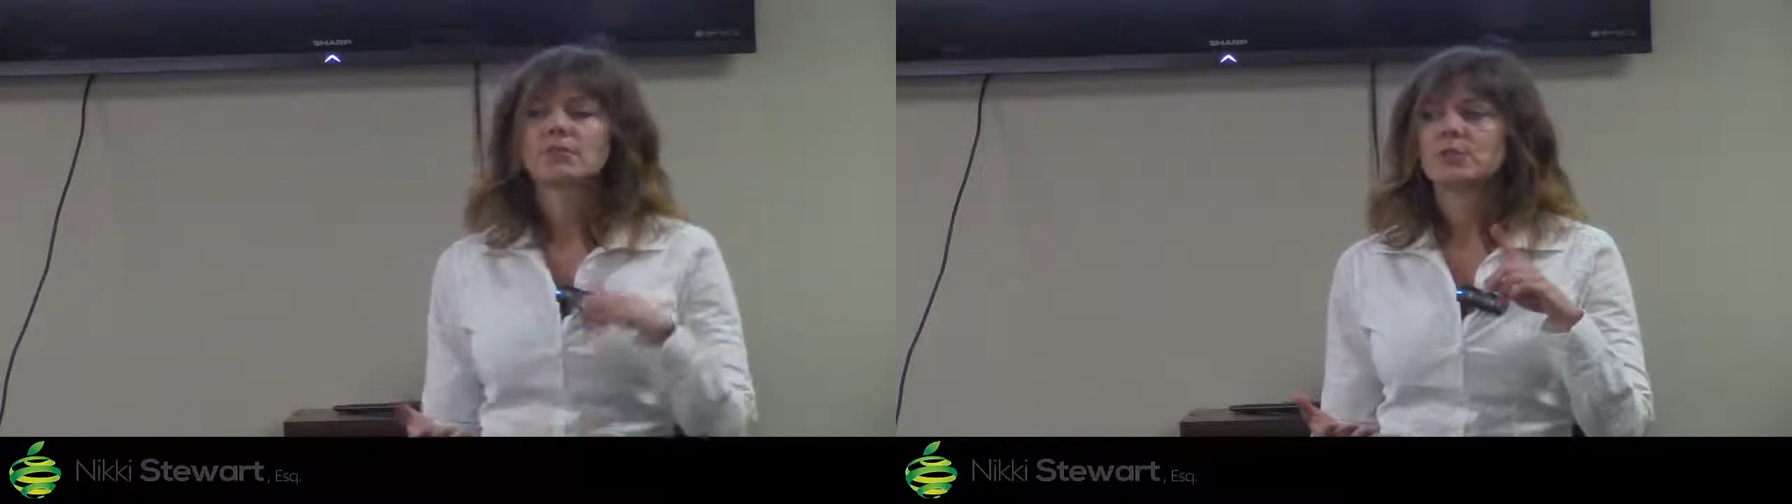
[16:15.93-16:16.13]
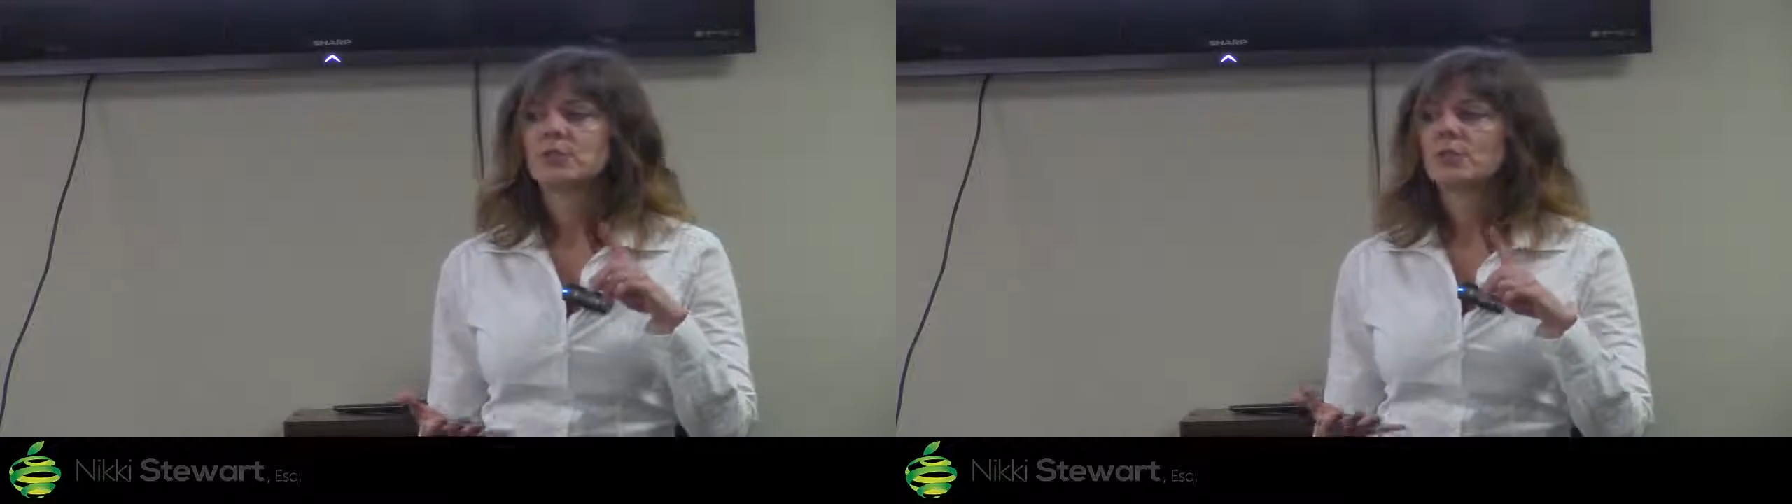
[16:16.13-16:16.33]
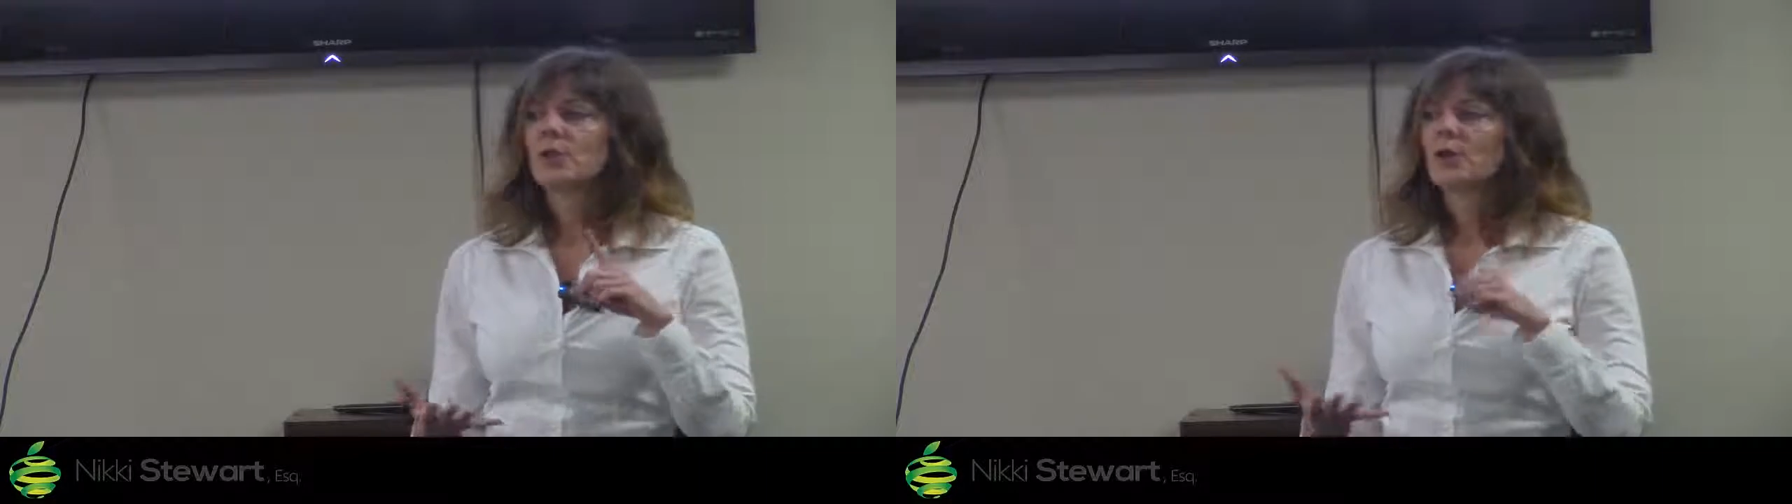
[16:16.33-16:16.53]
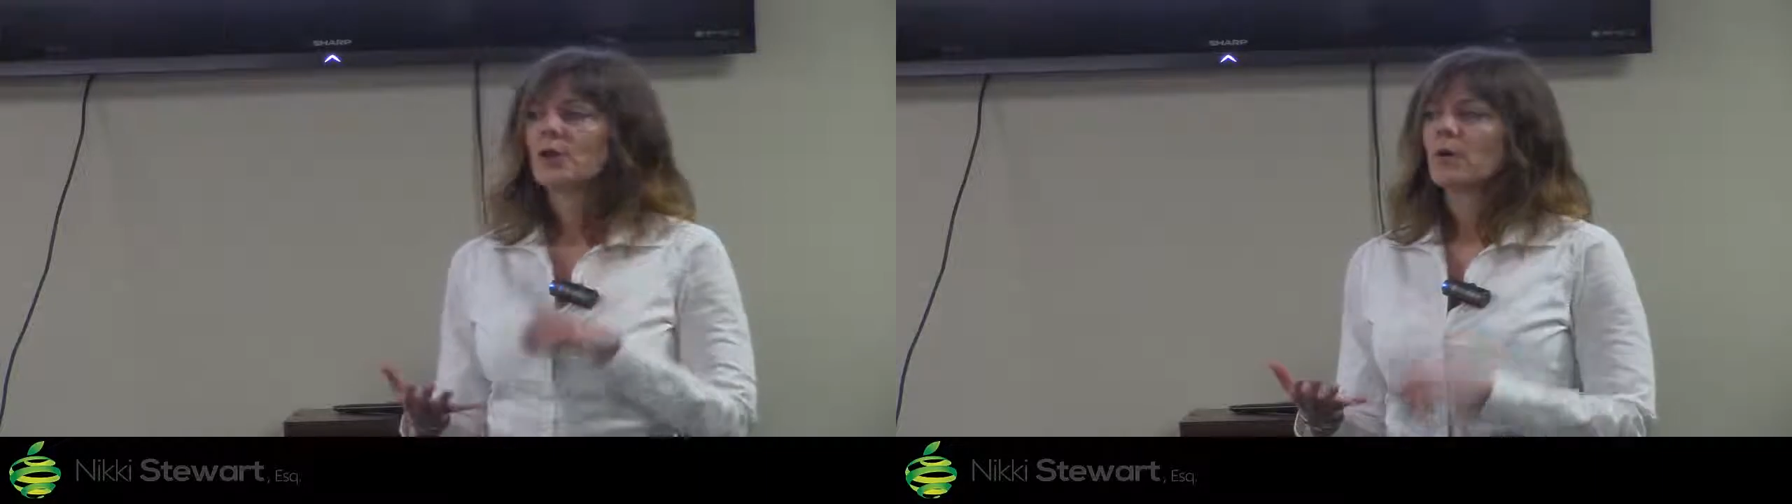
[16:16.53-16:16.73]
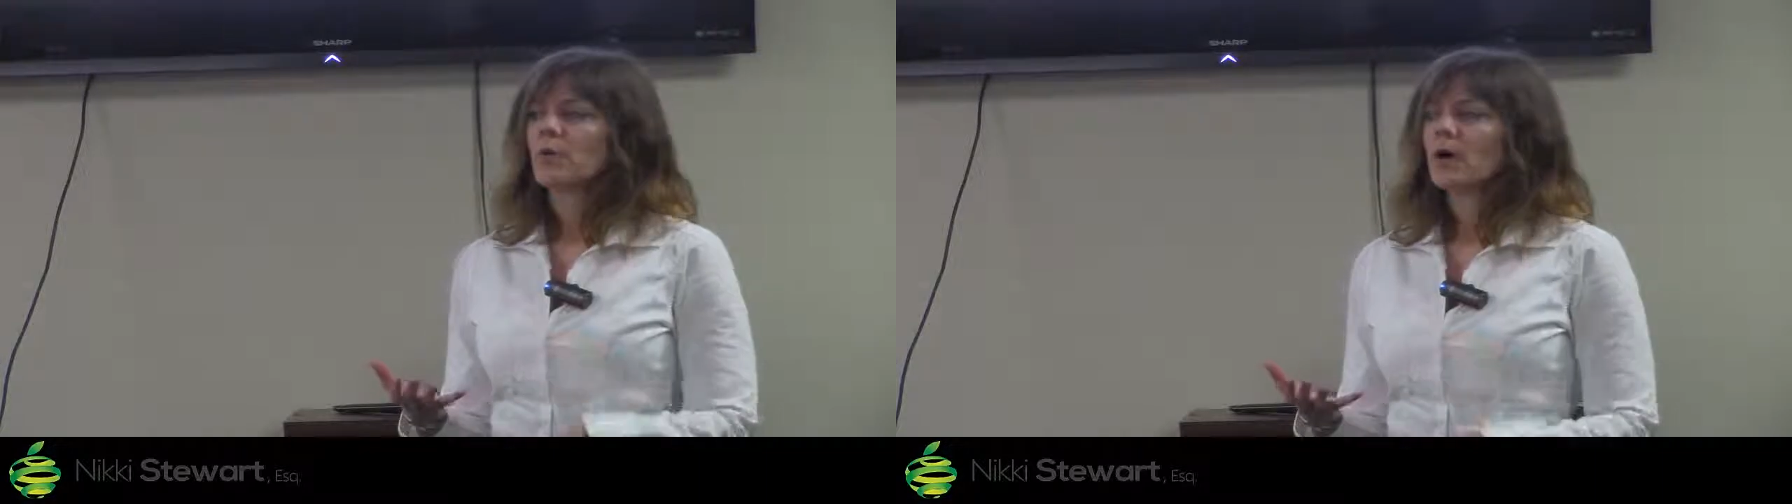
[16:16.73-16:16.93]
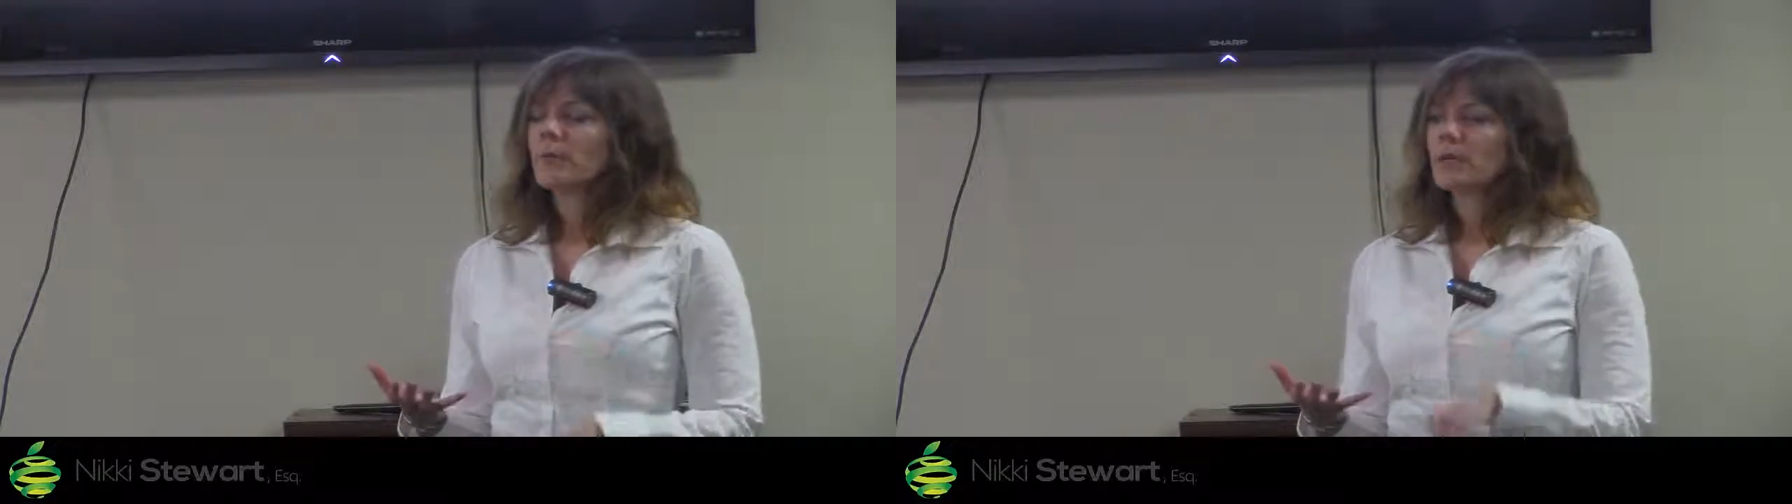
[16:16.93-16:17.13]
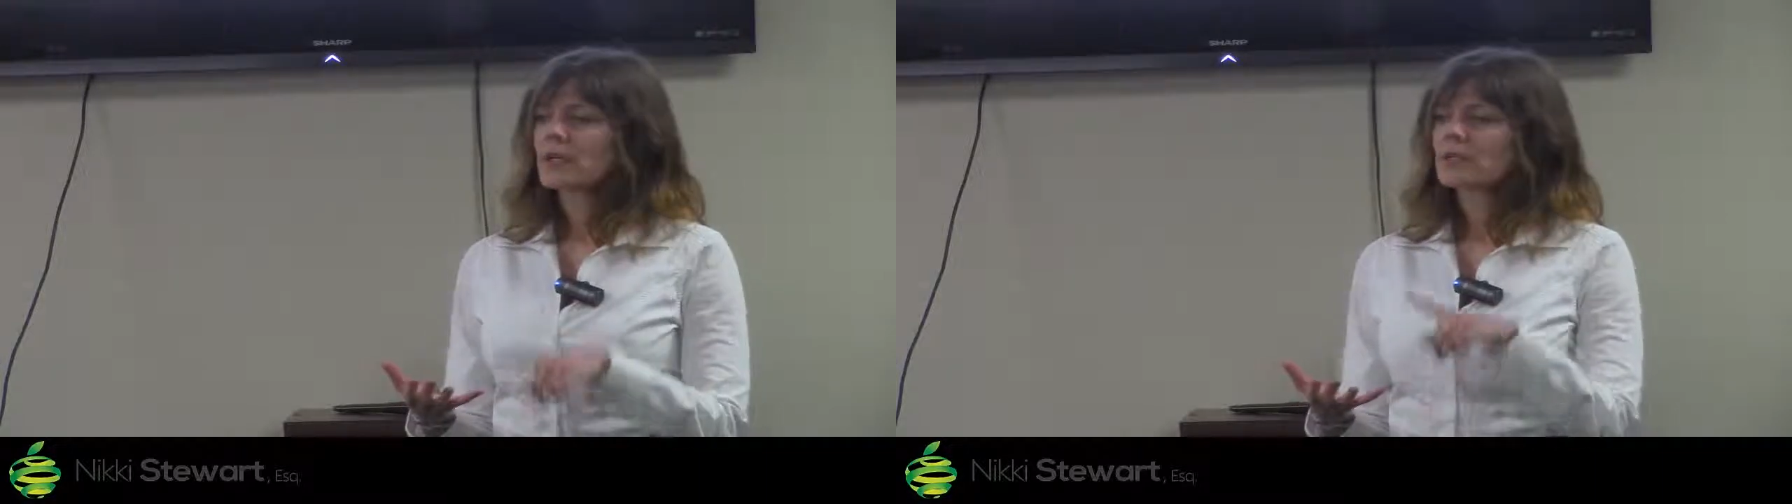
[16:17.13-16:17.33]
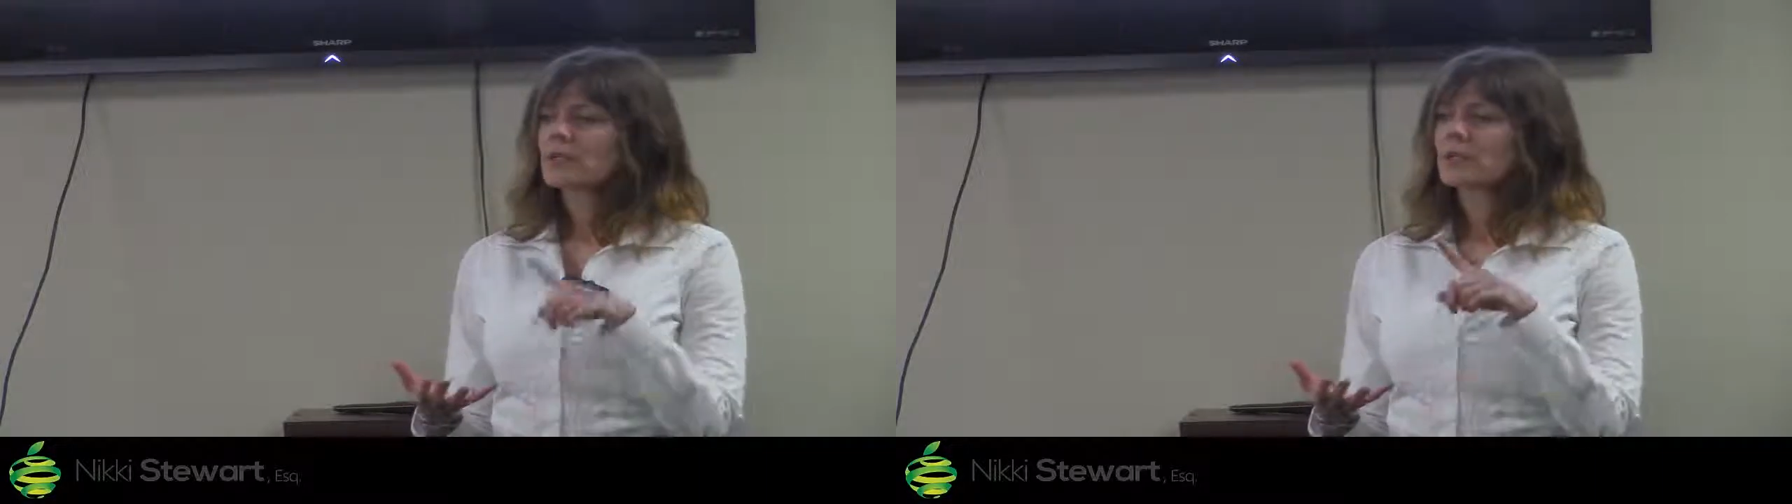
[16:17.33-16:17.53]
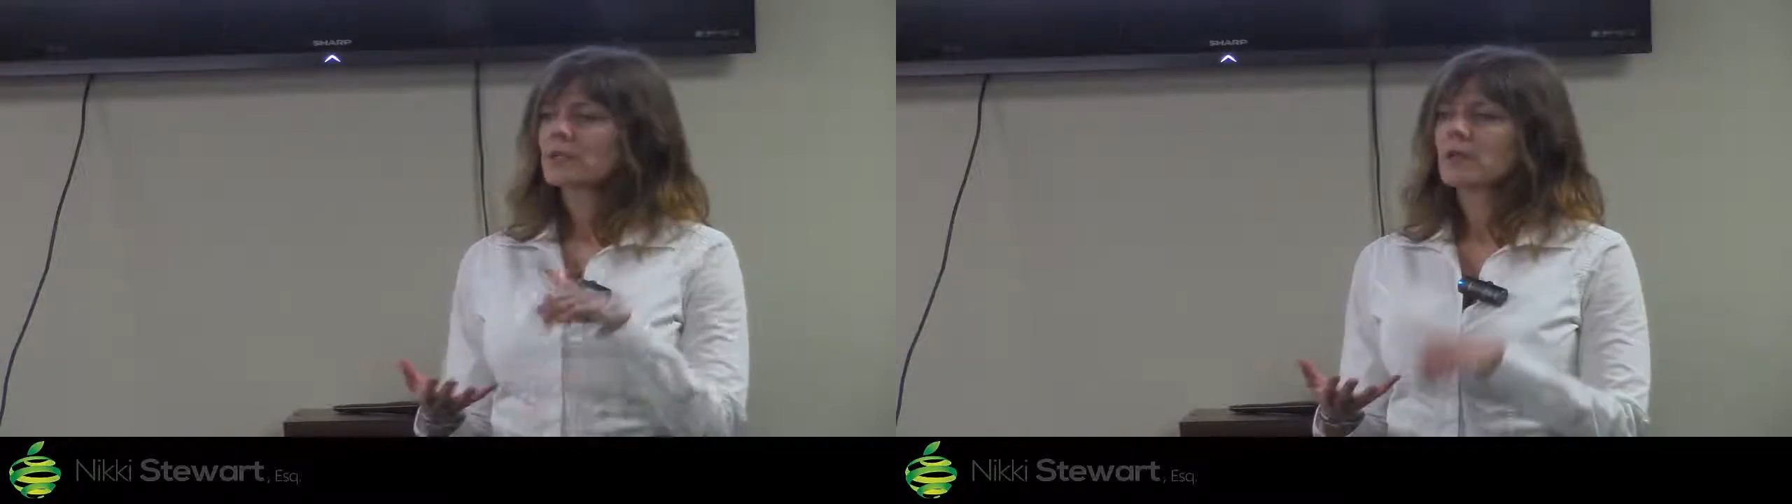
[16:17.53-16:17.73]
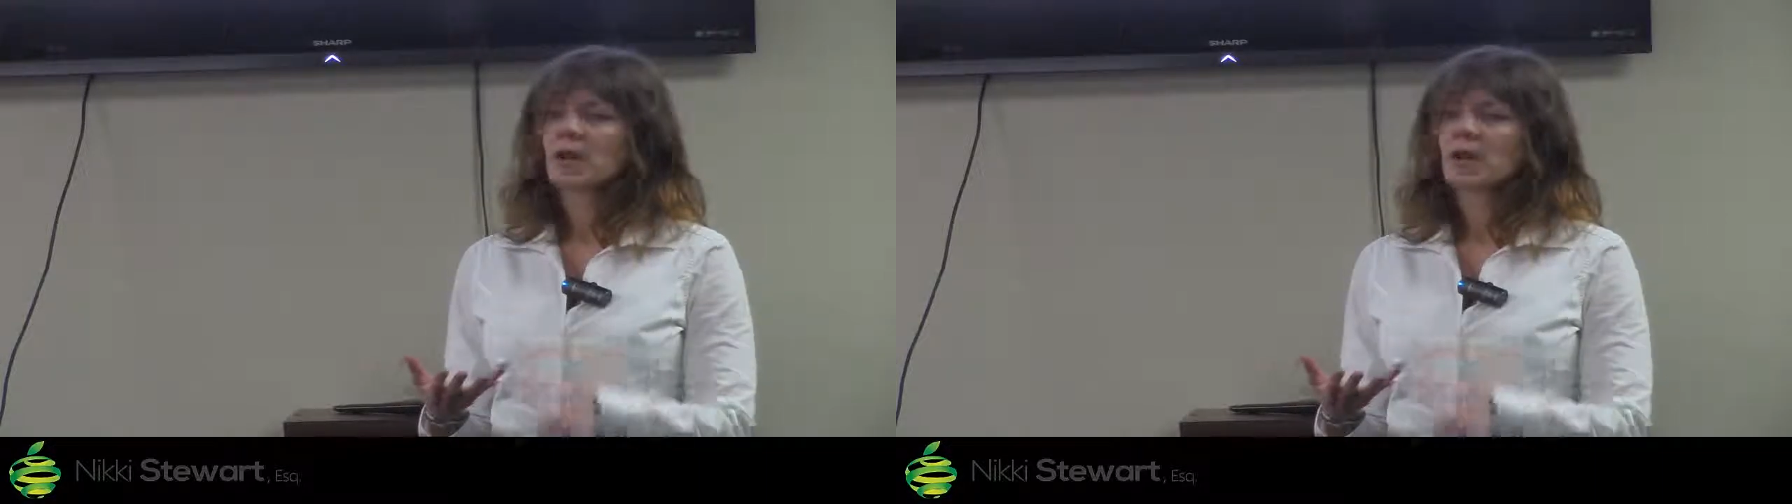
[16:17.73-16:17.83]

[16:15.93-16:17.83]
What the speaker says: to Walmart,